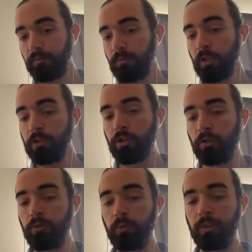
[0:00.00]

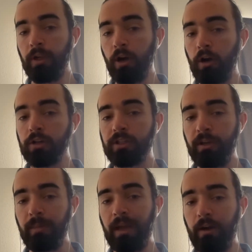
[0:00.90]
So there are
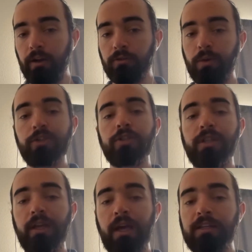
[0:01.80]
some areas where just the
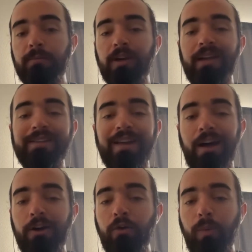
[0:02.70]
customer is
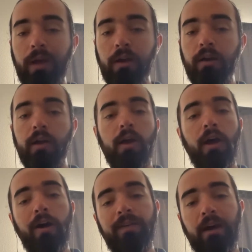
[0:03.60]
unaware
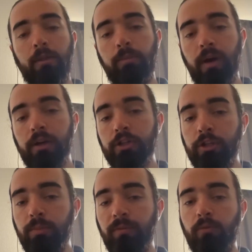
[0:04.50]
of how the product
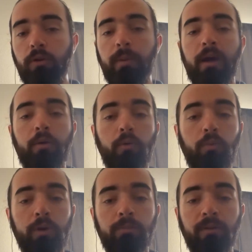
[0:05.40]
should perform, how it
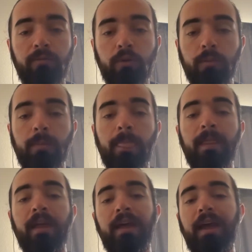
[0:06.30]
would perform,
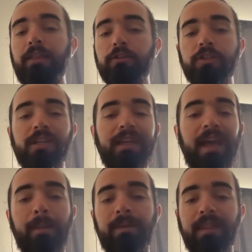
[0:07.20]
and there's just a
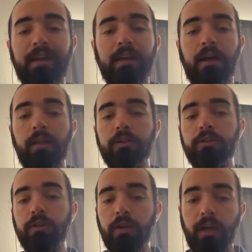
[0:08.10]
gap in that
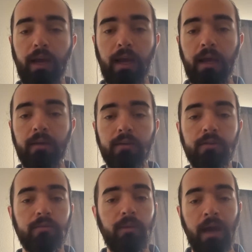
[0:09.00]
knowledge. And
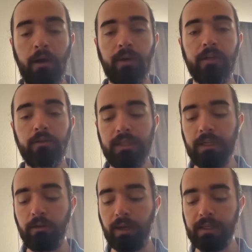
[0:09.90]
how can you
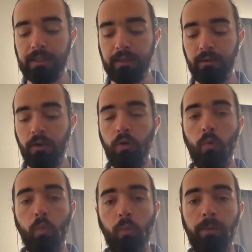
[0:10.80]
decrease it?
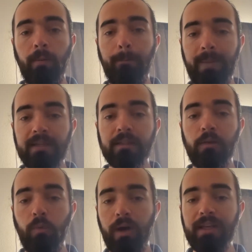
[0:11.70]
But basically,
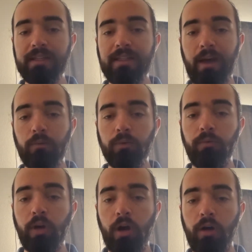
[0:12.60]
what is that root
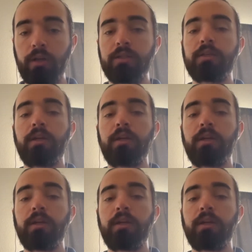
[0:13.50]
cause?